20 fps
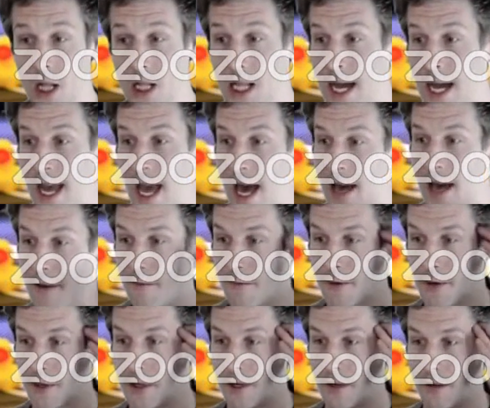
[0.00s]
I had
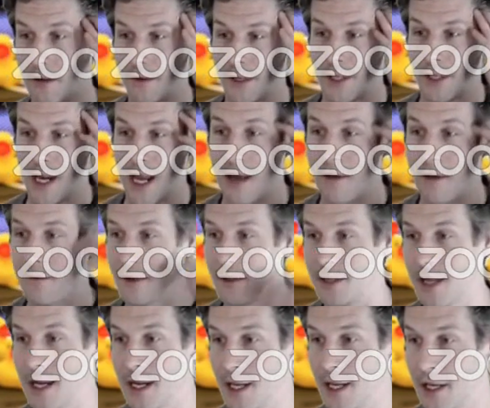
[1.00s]
for today. If
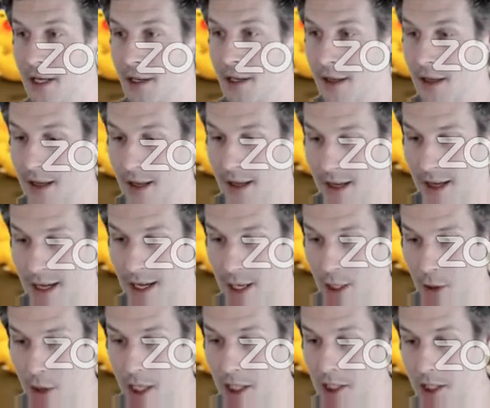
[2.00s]
there's any
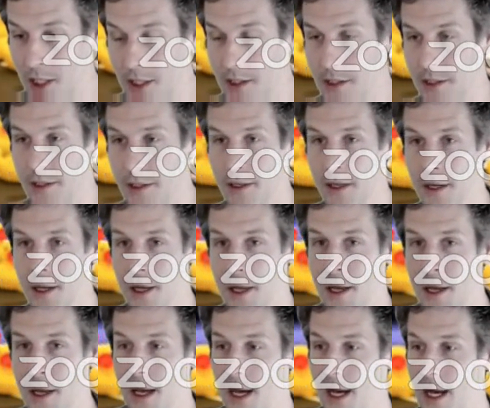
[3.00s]
questions,
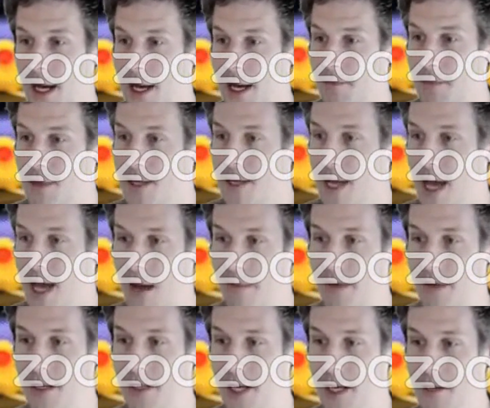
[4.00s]
I'd be
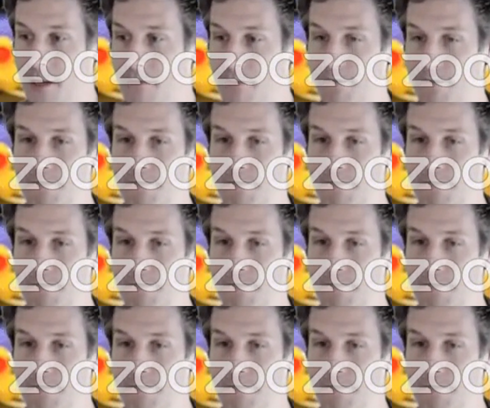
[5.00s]
happy to take them.